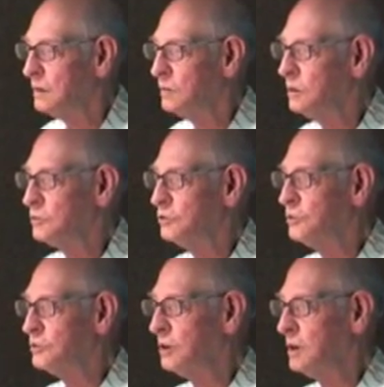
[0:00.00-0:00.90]
When she
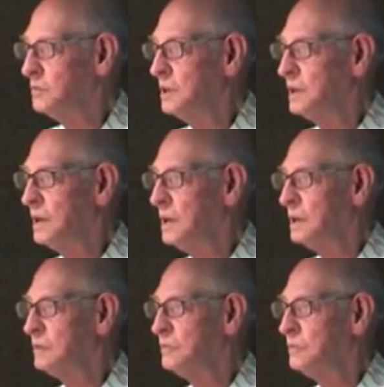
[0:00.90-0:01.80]
taught me to
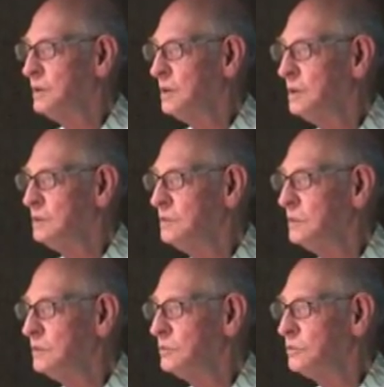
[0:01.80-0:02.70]
hand
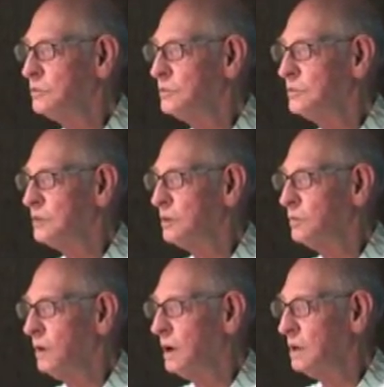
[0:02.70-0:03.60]
feed, she said,
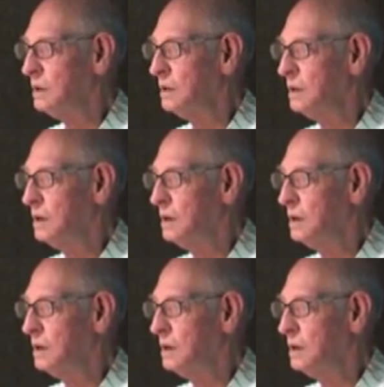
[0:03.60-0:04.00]
a